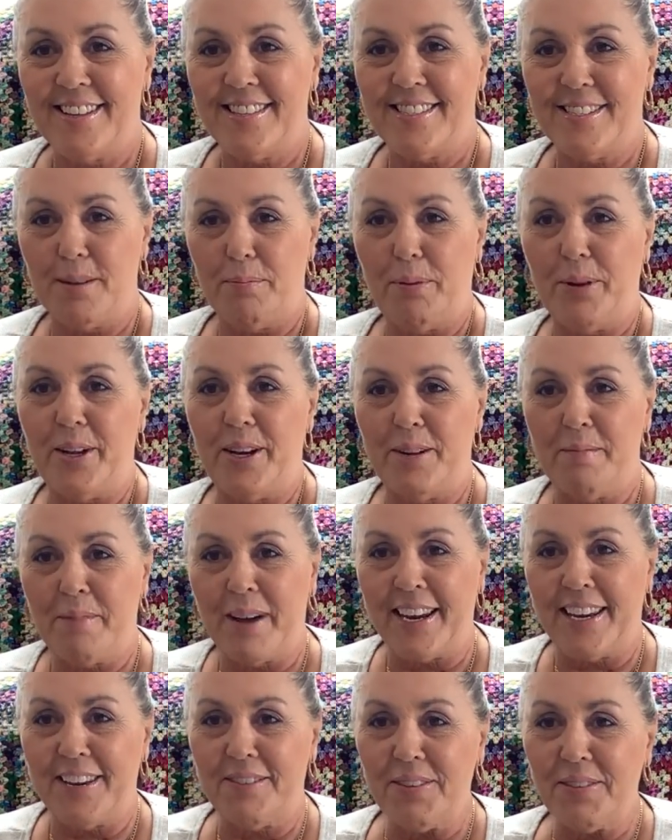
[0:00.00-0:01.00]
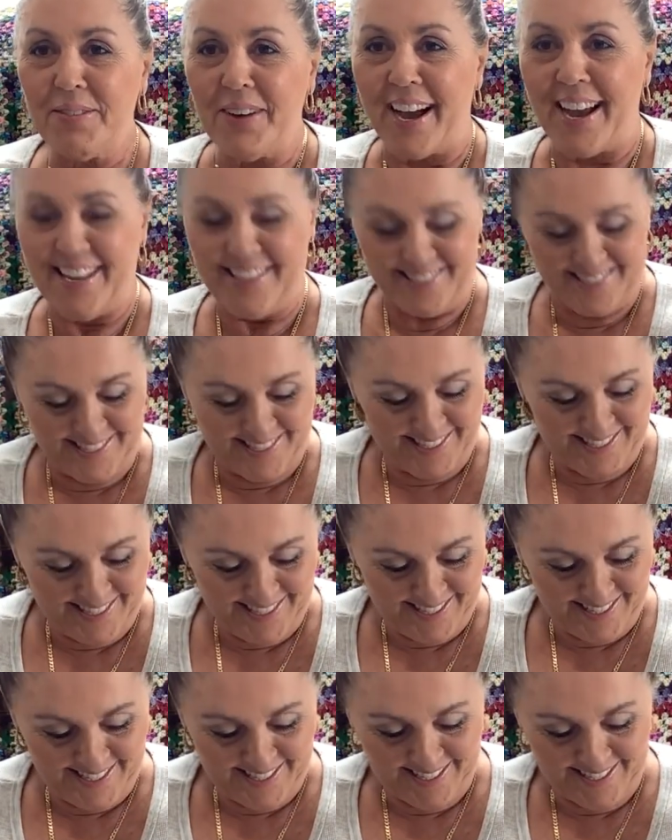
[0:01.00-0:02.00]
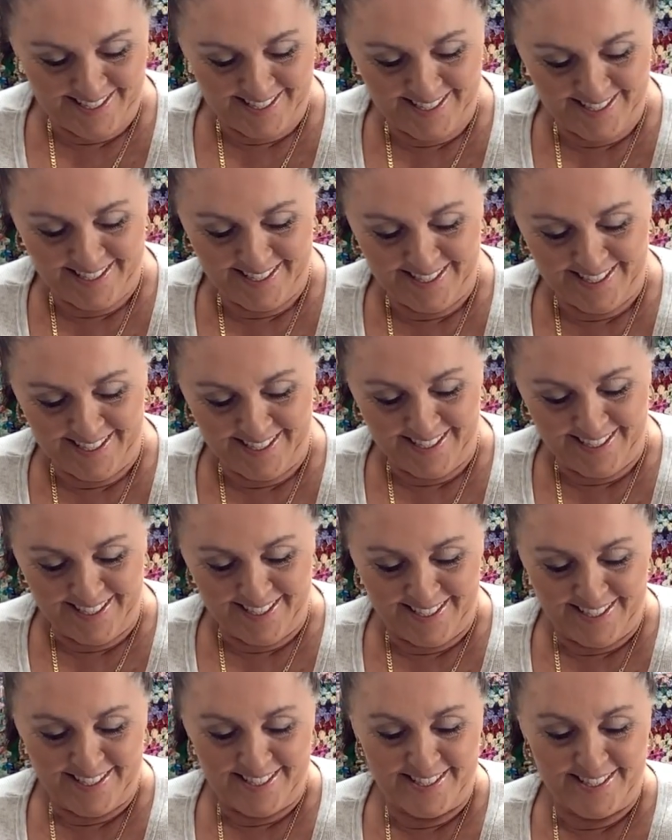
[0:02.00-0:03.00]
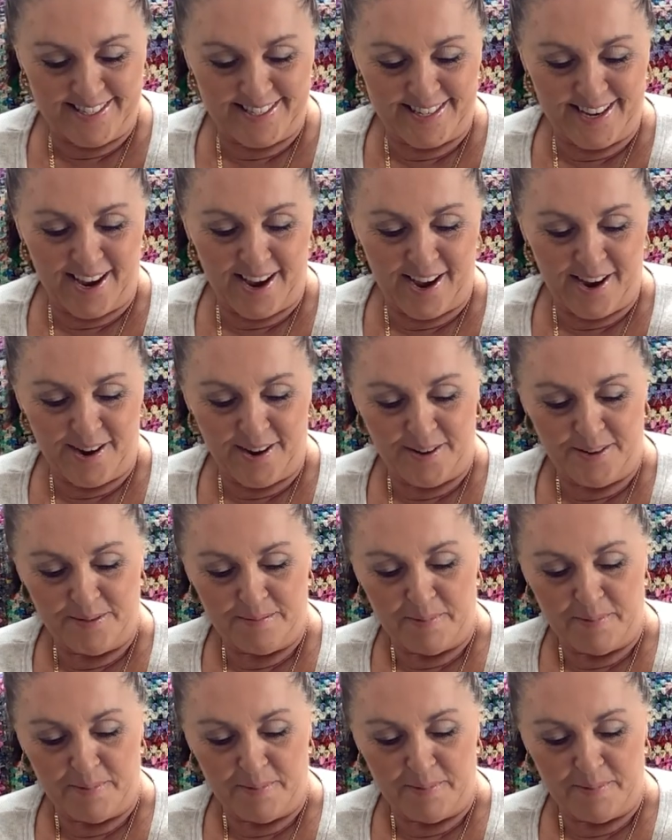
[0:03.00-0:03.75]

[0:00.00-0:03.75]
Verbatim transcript: to put in my giveaways. So